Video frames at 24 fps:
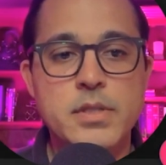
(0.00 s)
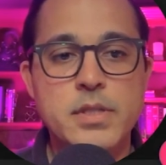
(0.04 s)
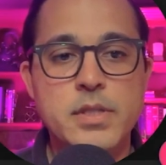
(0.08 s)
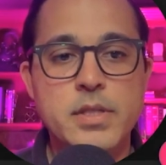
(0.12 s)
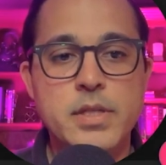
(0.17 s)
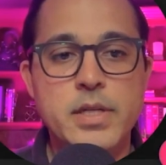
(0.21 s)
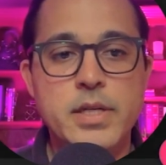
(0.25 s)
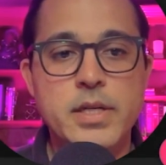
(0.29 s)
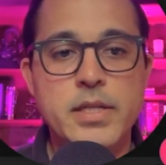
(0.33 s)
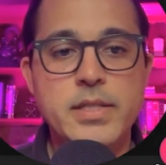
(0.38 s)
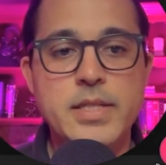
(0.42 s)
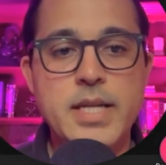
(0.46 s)

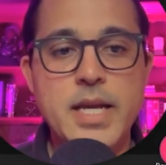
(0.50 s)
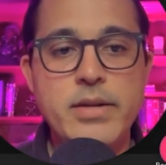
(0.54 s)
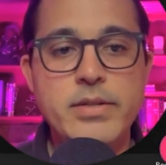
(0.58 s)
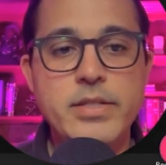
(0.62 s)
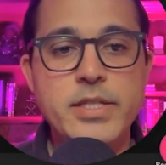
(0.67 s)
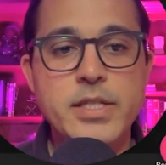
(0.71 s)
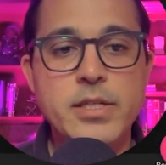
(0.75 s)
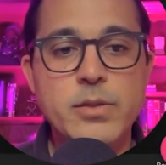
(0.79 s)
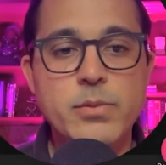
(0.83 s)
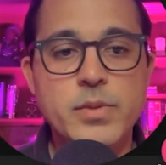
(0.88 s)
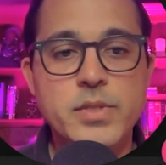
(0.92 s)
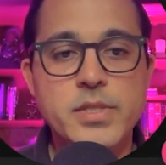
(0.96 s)
And down
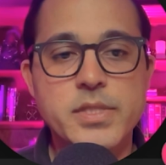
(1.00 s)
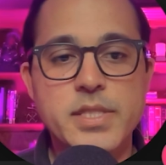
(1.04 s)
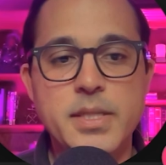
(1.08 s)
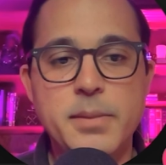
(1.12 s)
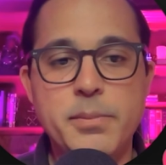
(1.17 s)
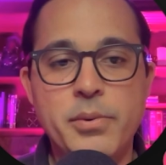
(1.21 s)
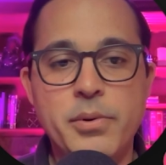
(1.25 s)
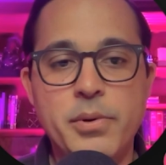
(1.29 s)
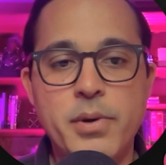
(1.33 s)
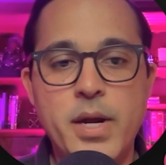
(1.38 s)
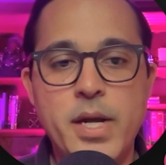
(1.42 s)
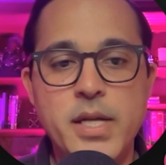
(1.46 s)
here, we'll see
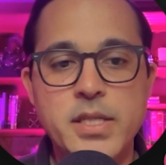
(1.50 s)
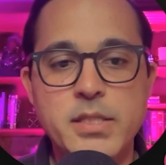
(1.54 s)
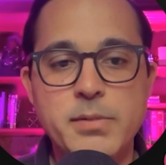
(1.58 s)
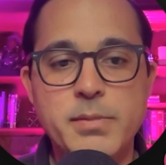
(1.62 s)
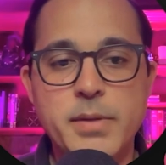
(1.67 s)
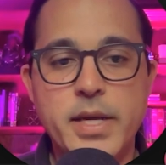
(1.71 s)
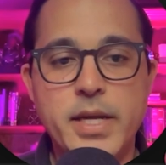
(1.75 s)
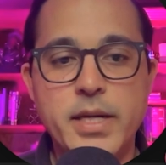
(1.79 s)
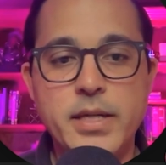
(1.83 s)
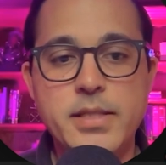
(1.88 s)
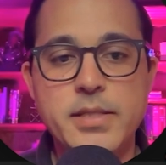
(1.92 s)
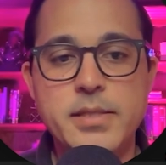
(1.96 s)

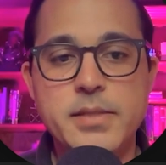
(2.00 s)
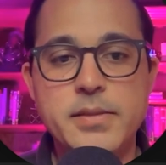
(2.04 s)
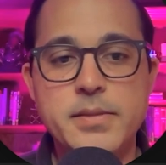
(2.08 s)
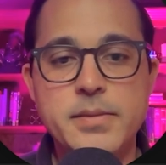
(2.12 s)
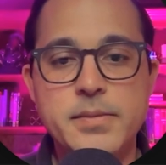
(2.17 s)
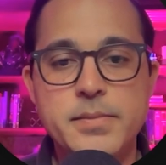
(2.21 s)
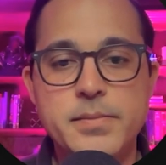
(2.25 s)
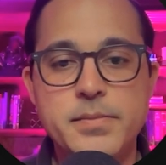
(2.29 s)
prospect.